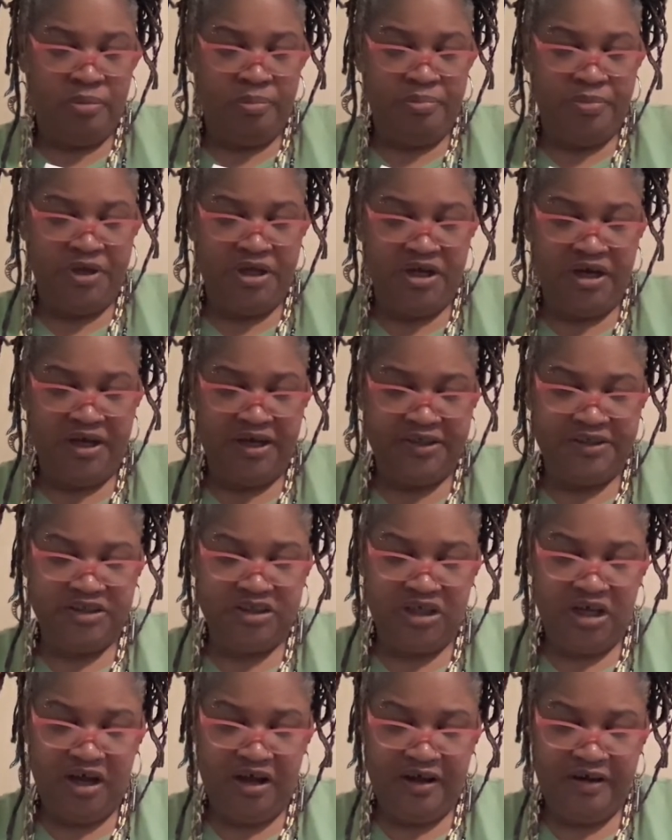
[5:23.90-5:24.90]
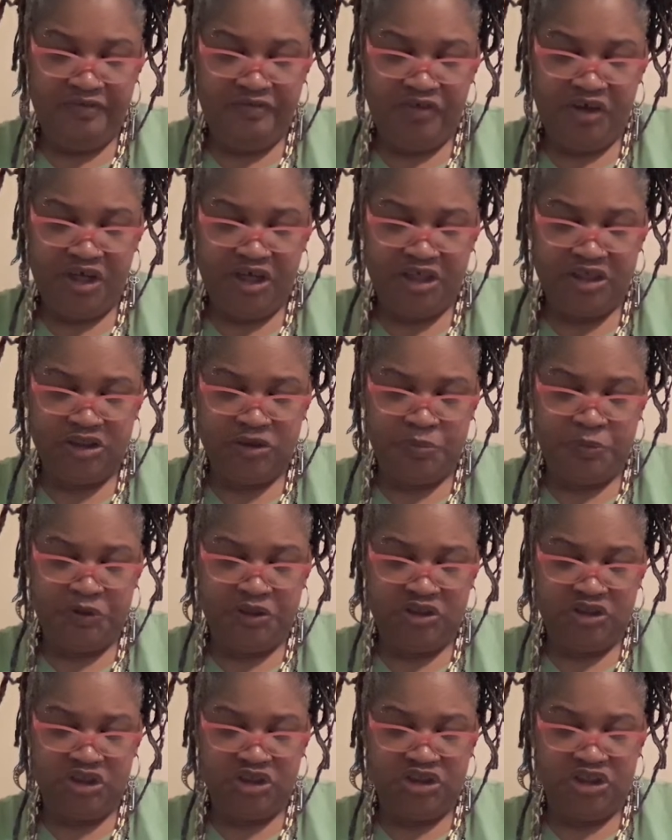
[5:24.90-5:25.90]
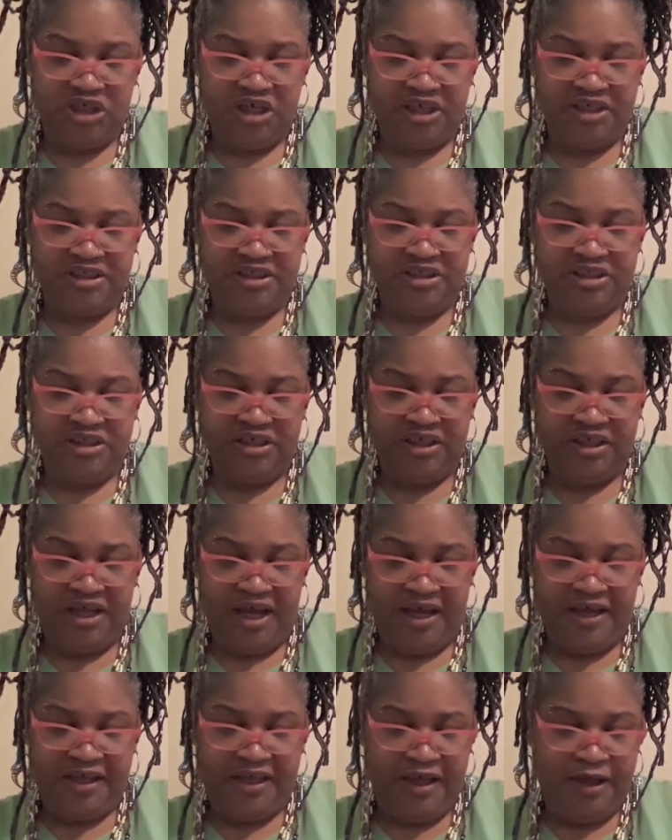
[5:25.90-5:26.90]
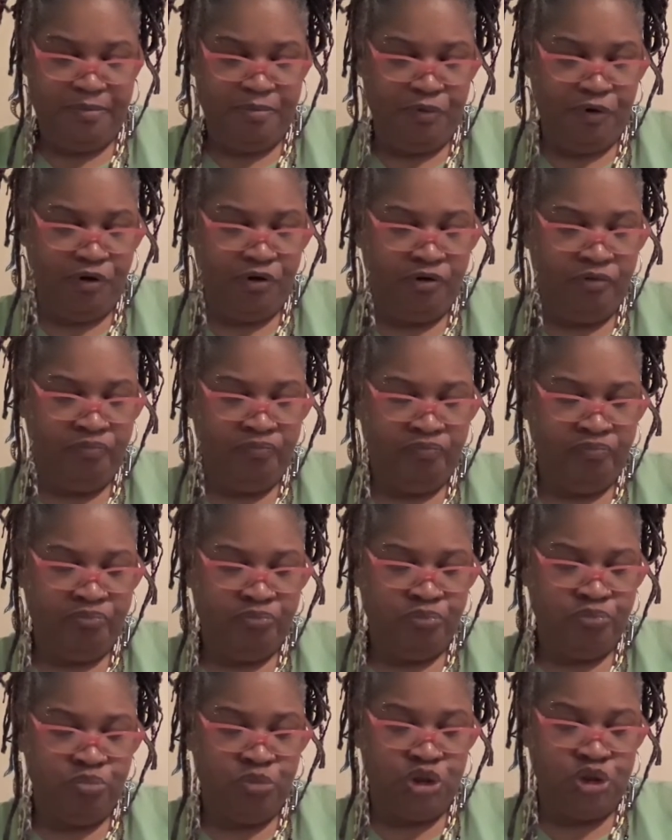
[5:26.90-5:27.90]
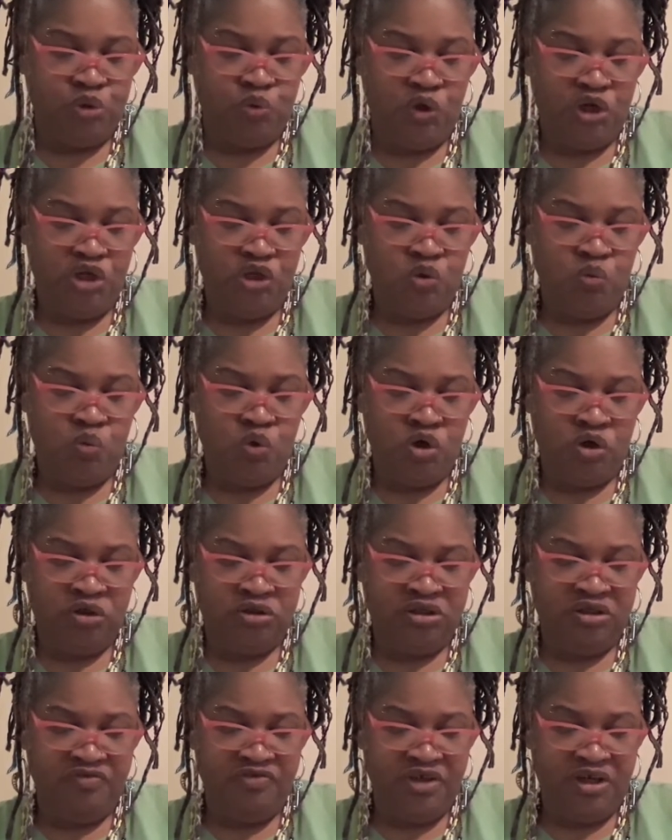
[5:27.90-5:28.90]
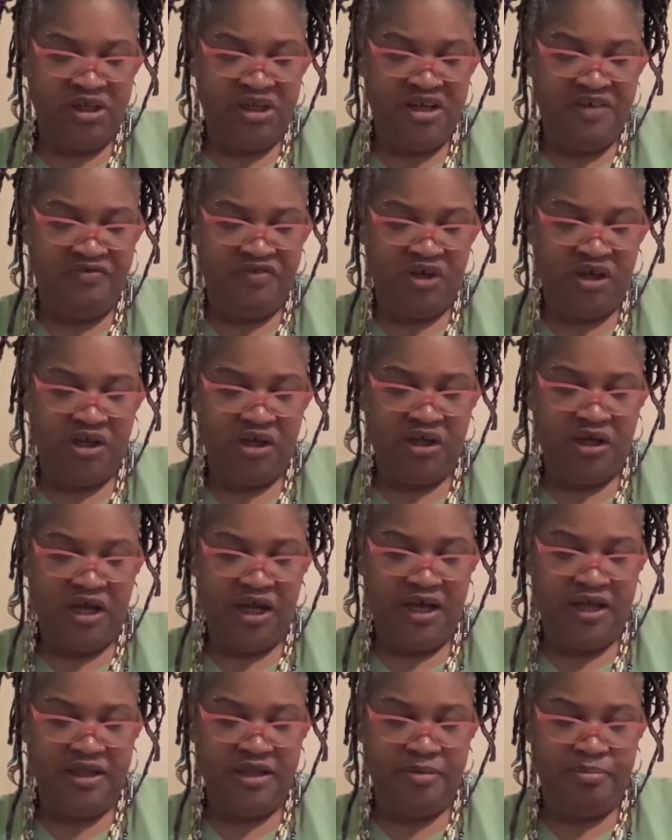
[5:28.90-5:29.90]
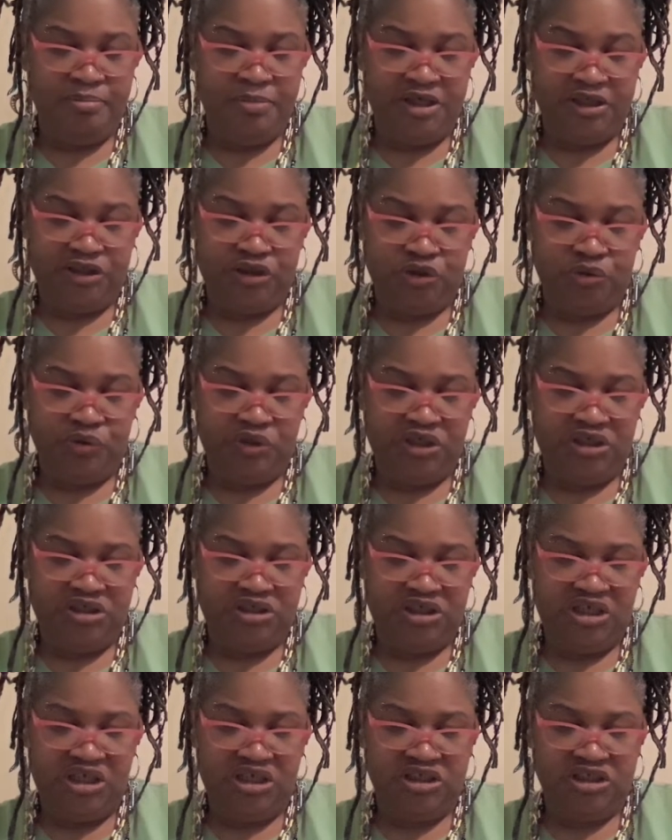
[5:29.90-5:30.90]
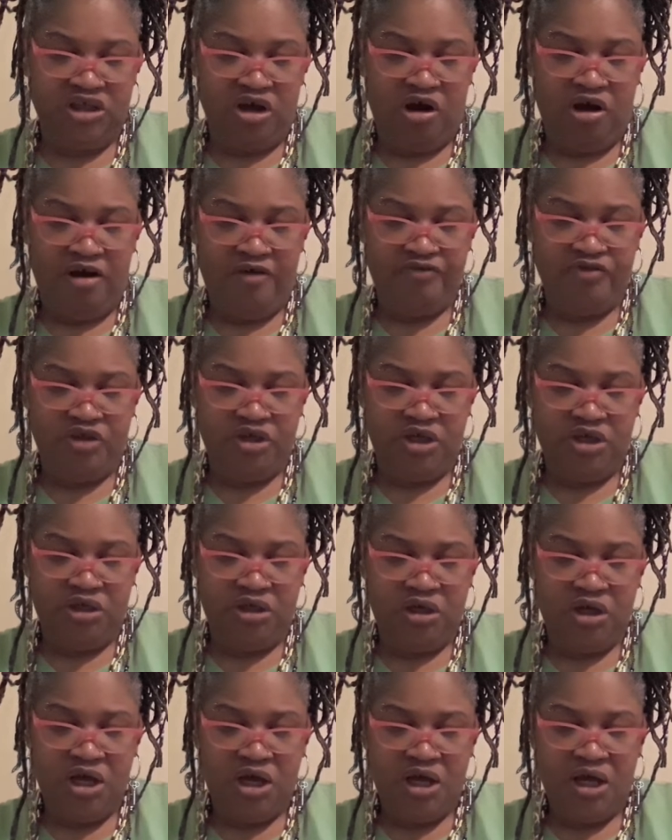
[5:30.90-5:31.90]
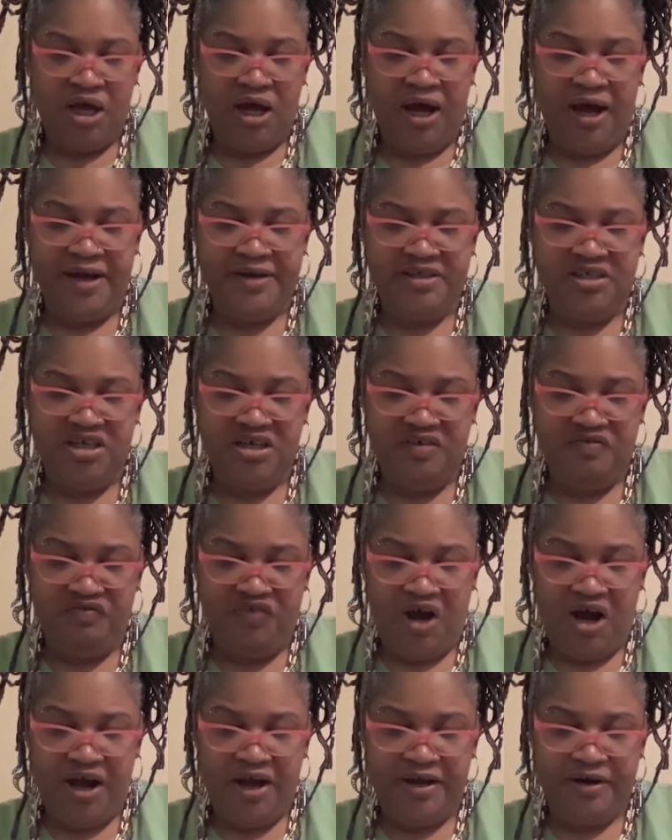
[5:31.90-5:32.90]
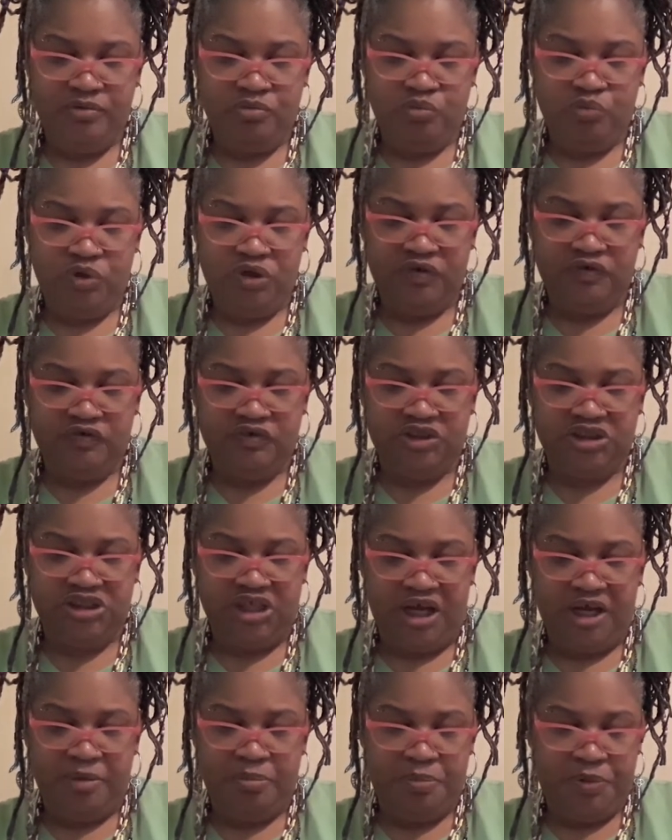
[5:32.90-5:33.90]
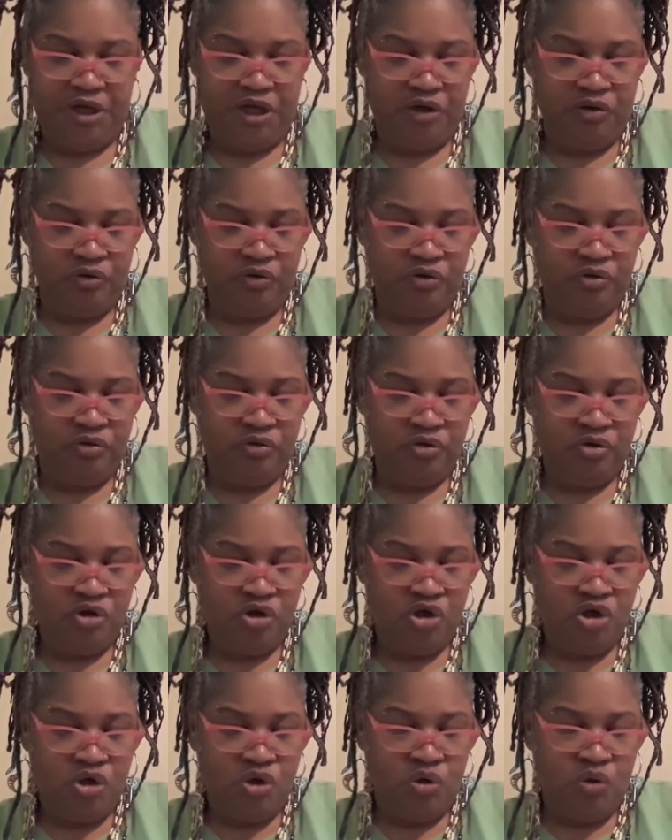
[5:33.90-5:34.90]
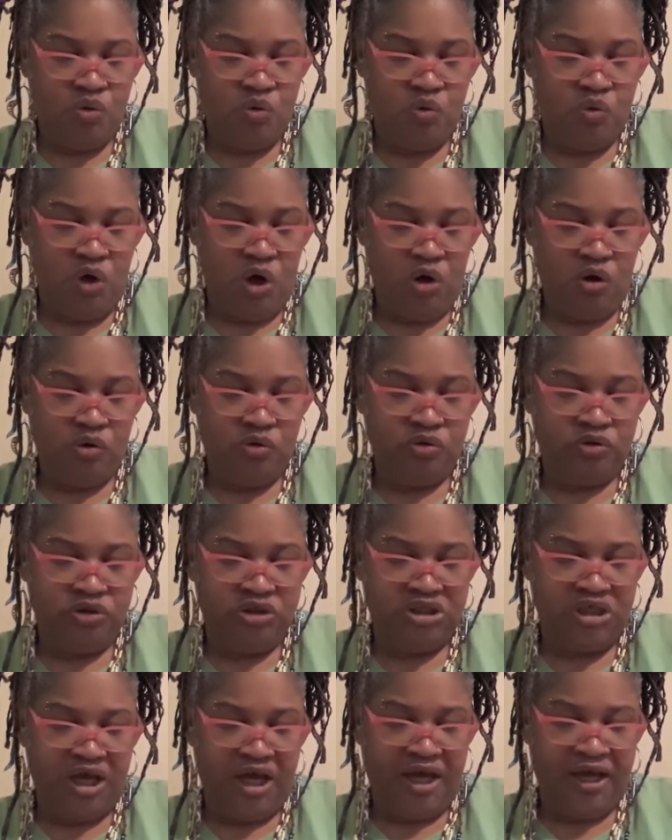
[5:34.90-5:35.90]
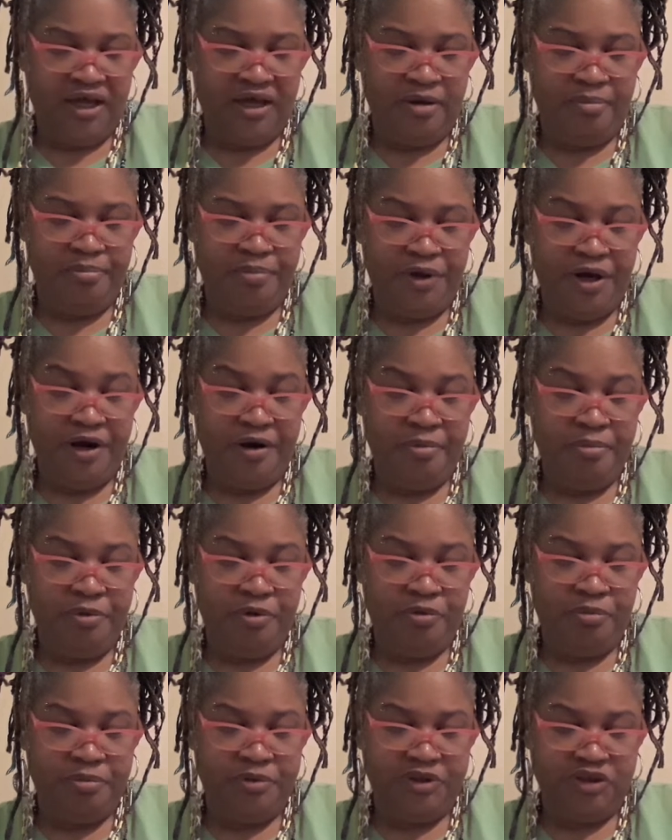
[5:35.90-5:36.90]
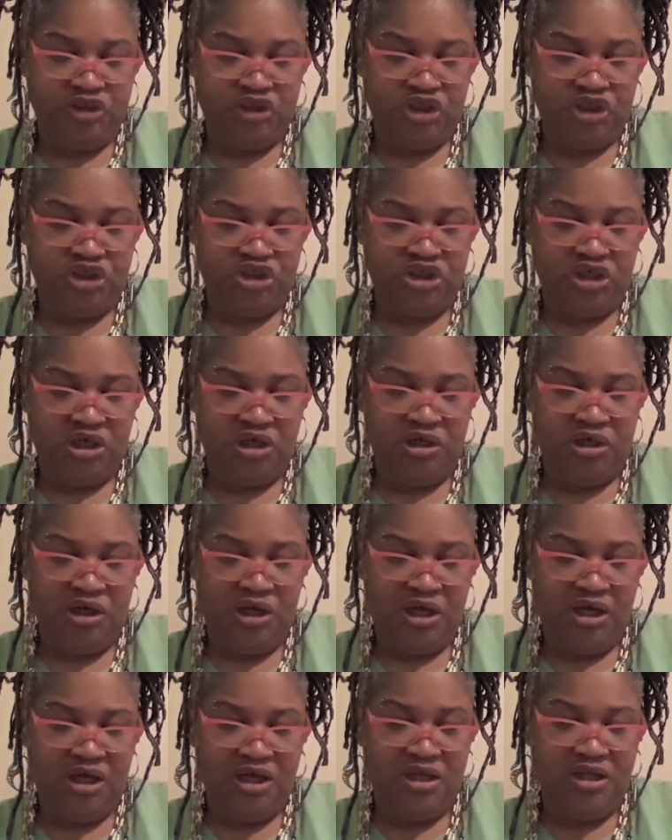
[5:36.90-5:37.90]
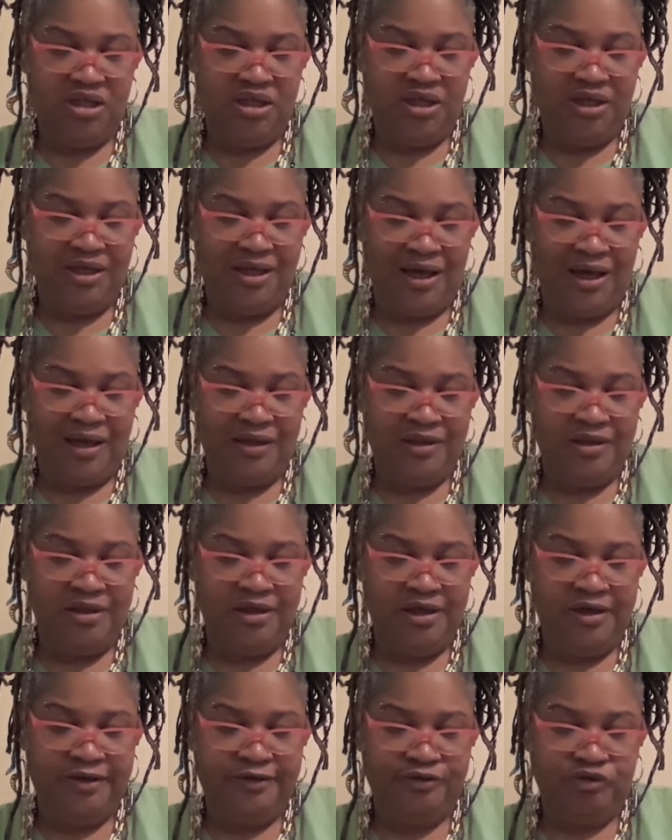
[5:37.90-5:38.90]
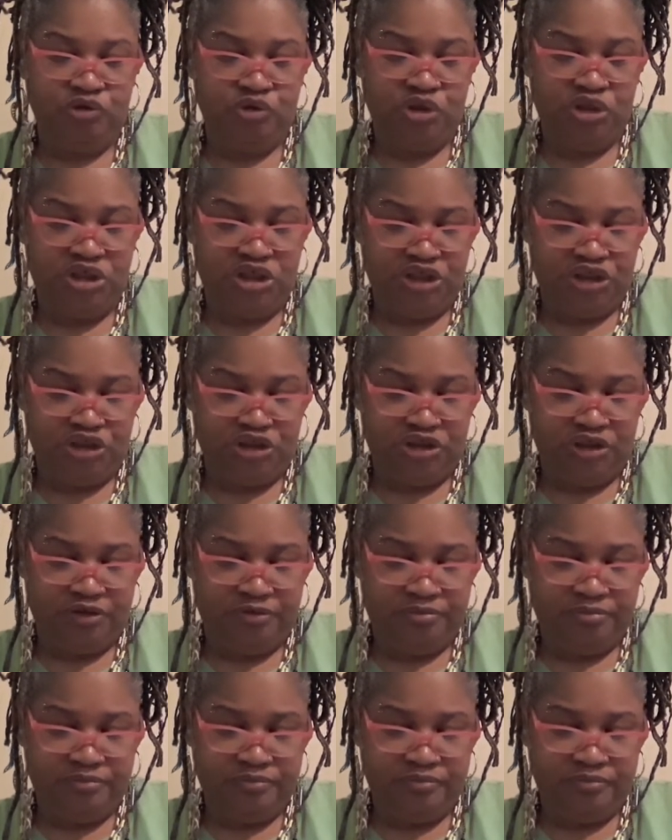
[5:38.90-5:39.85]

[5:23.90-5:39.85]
Because of his position as gatekeeper between the worlds of the living and the mysteries, he is often identified with St. Peter, who holds a comparable position in the Catholic tradition.